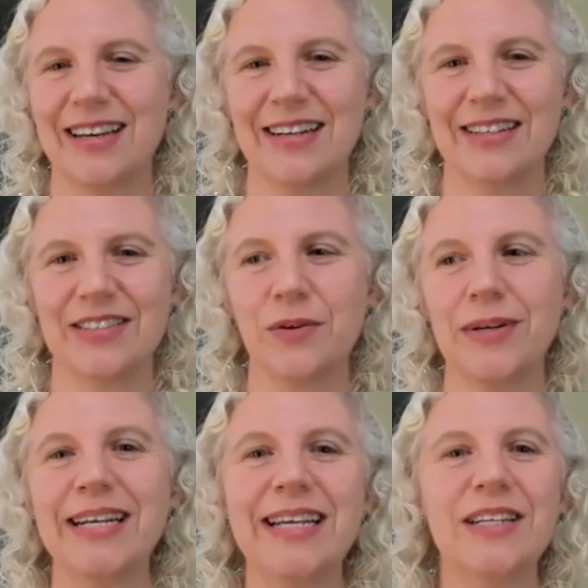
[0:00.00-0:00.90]
Yeah. So
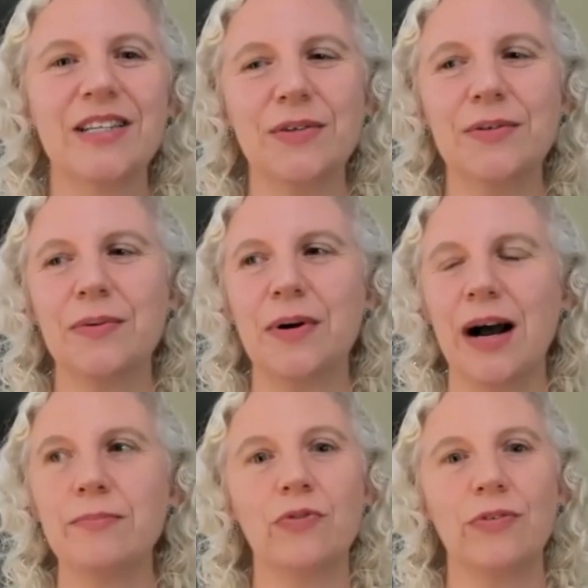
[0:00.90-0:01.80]
we need to
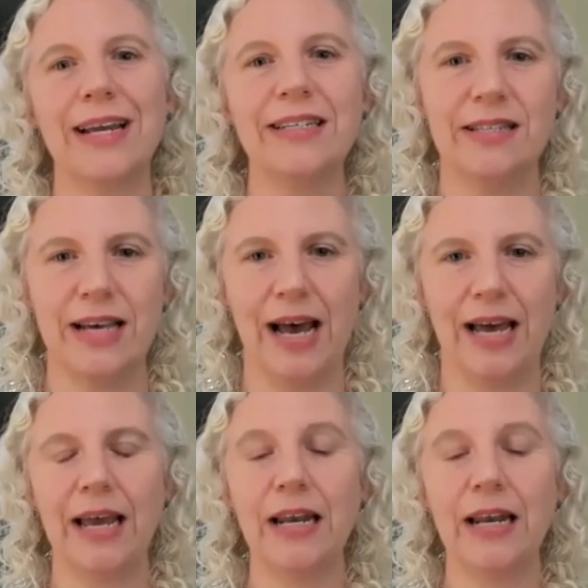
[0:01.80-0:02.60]
embrace that.